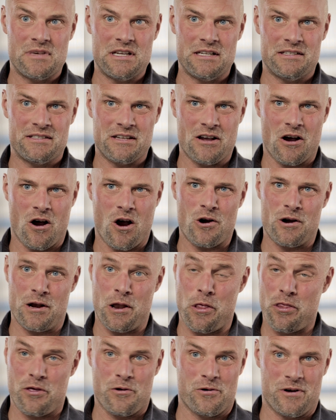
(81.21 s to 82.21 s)
PCR
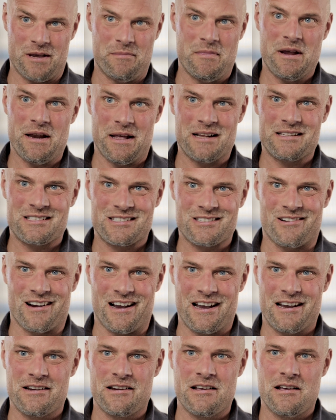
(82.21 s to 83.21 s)
in 30 minutes,
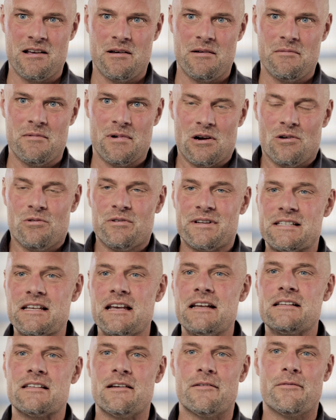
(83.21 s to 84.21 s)
right? But it only
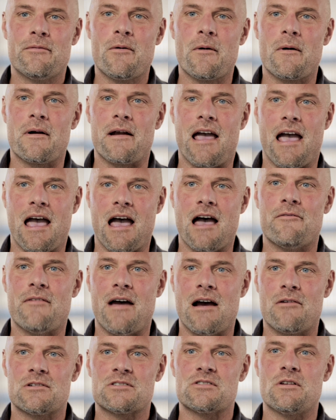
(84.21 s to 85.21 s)
takes you 4.5
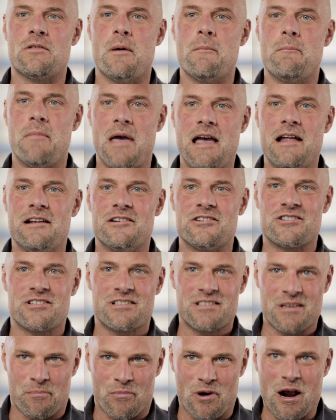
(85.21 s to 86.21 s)
hours on the bench
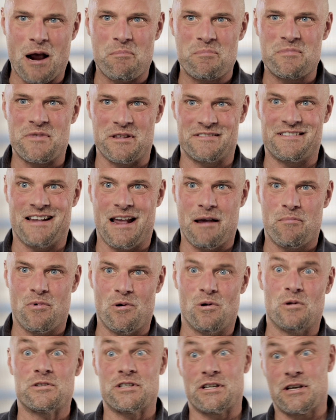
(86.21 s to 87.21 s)
to prep the
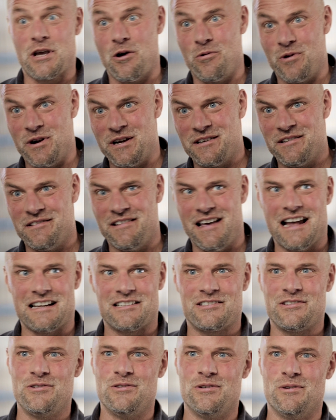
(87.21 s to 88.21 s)
sample to go into that
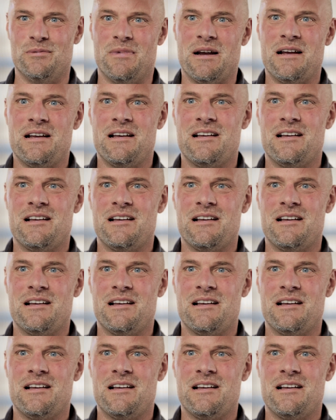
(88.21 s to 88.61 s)
tube.